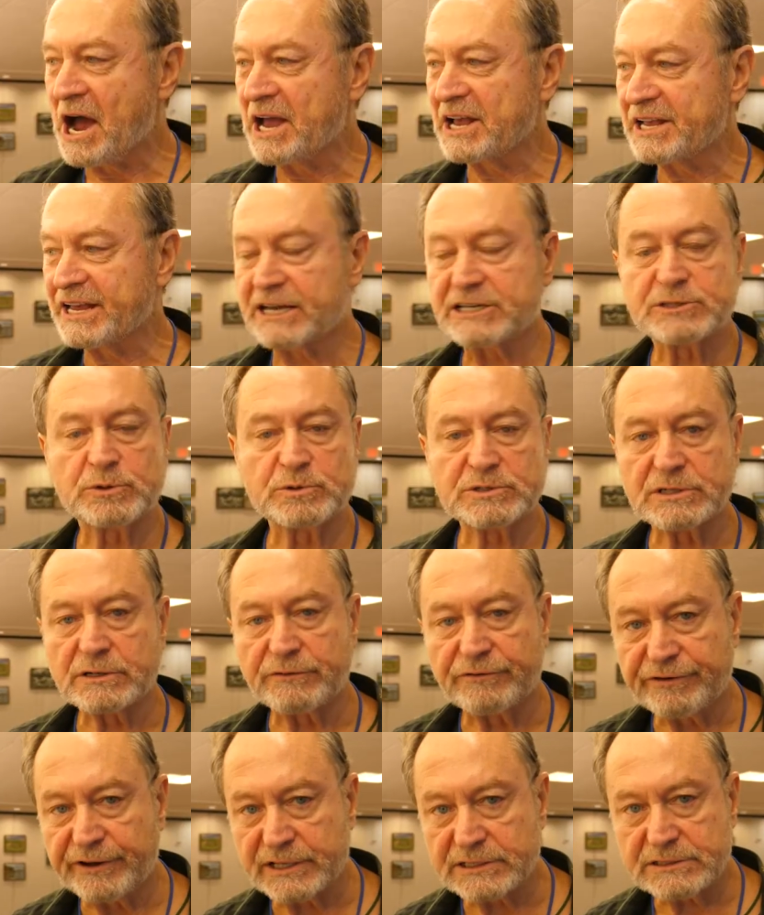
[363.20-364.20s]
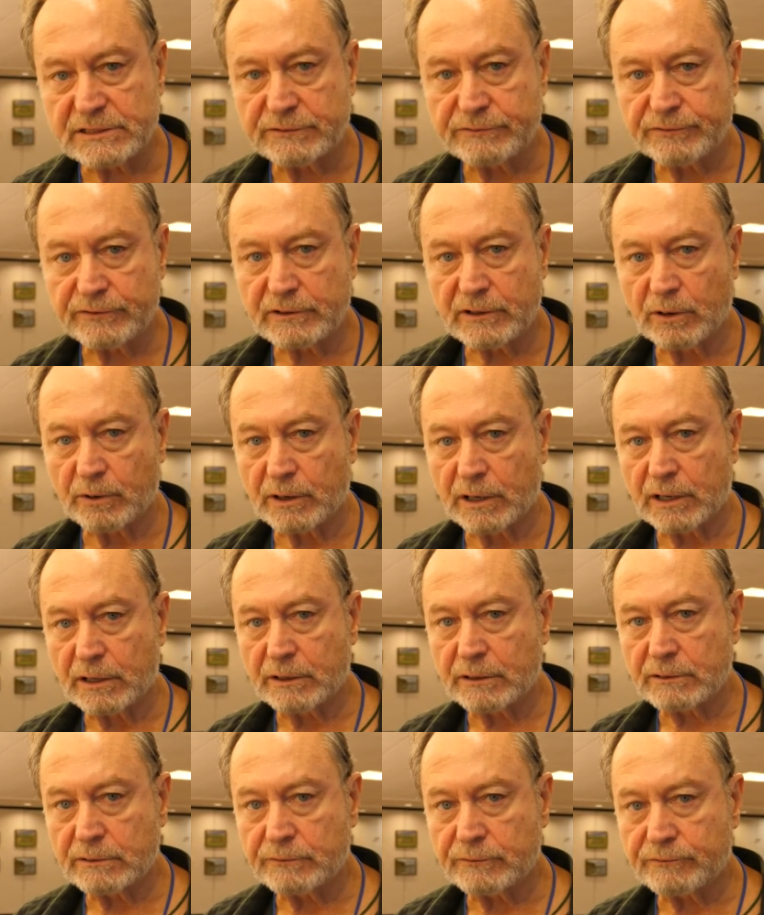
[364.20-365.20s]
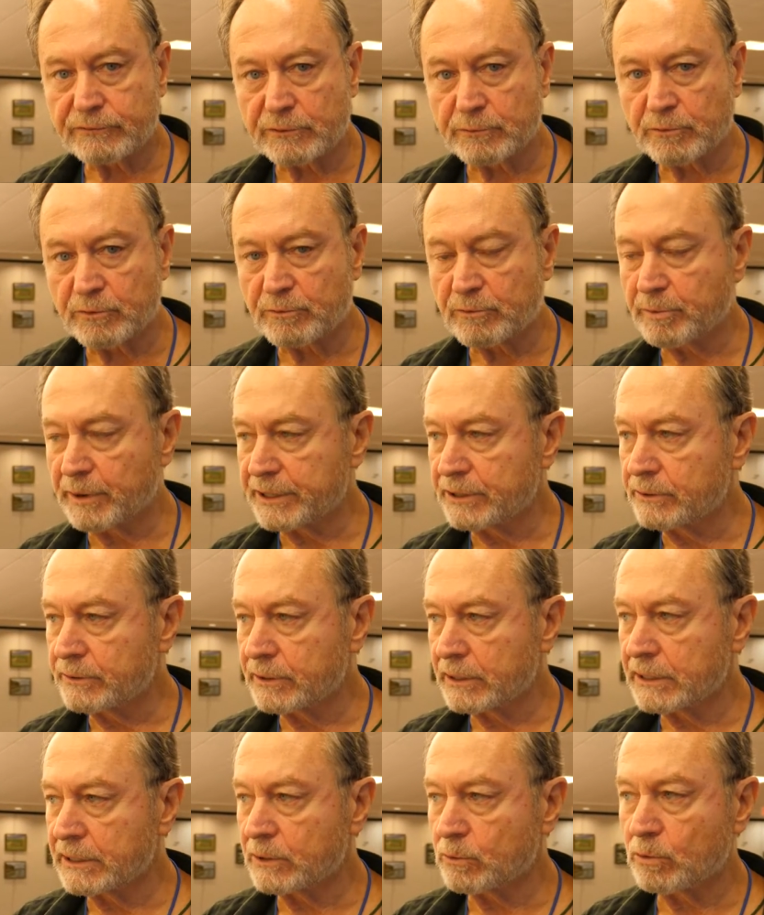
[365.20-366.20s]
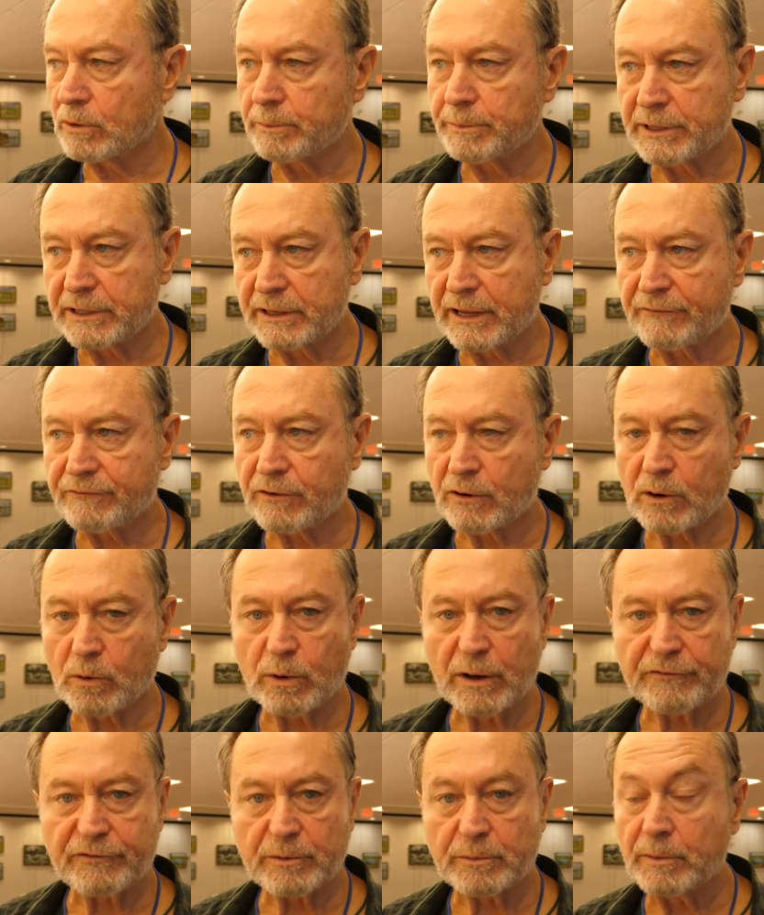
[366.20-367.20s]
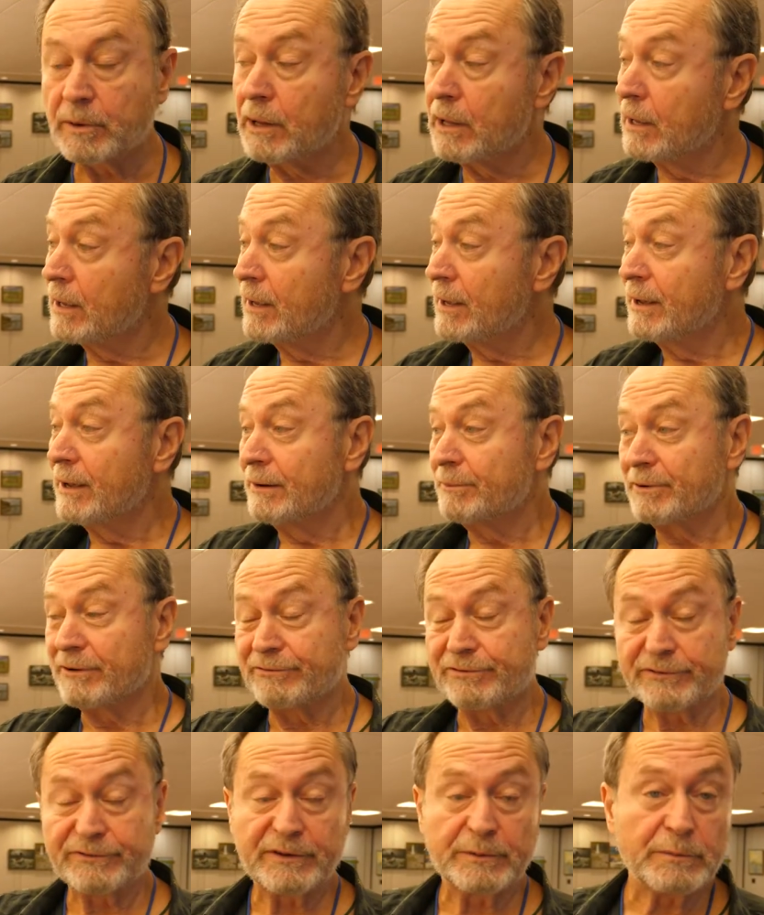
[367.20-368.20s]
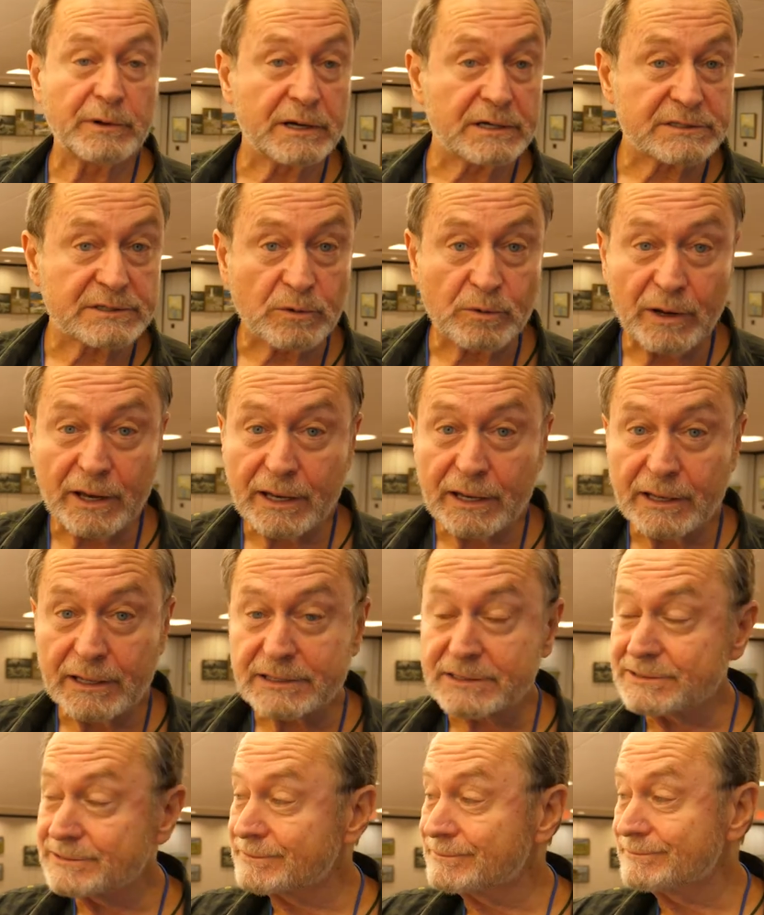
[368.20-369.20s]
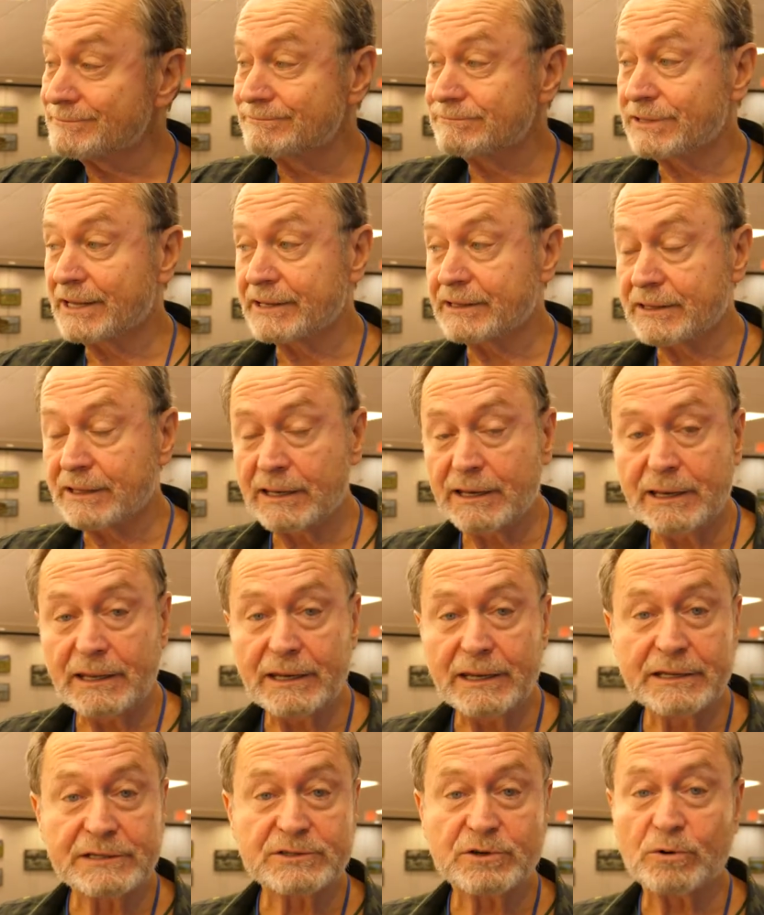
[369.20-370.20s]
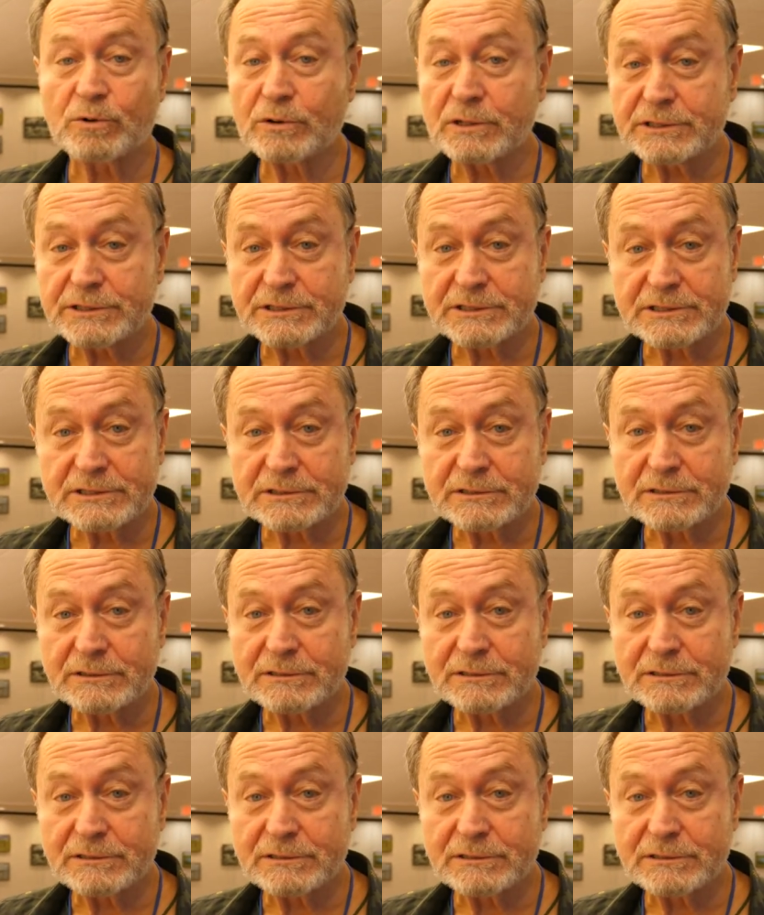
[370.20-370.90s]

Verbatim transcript: in case there was an offensive going on for, with my unit, I didn't want to be that far away from it. But fifty miles away, it's like Tahiti. It's gorgeous.